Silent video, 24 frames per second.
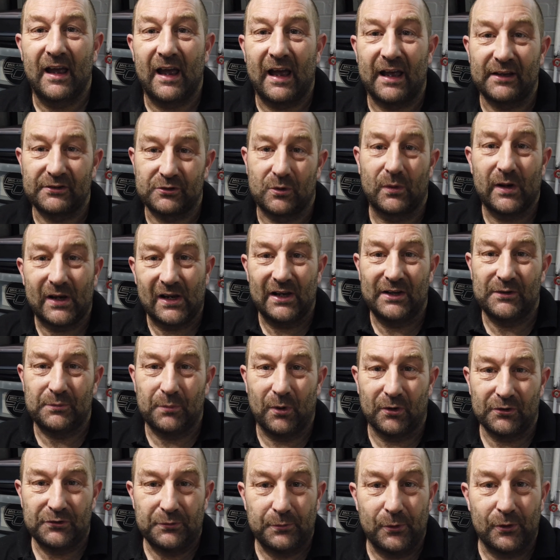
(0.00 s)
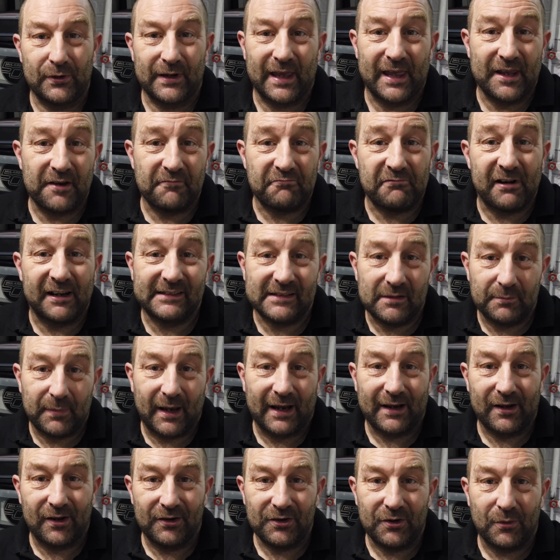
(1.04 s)
as quickly as possible and get the racing
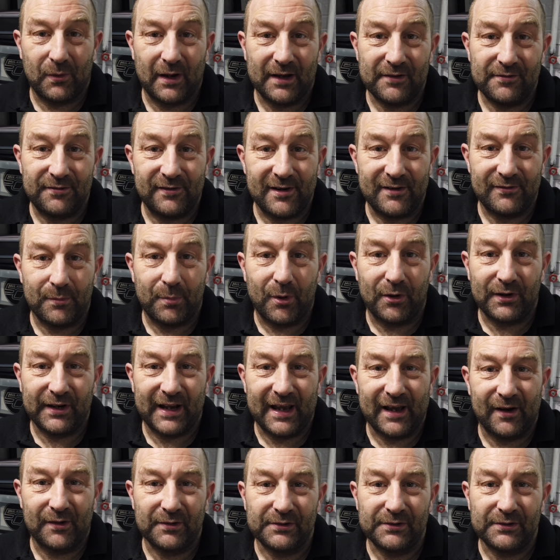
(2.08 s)
back underway for everybody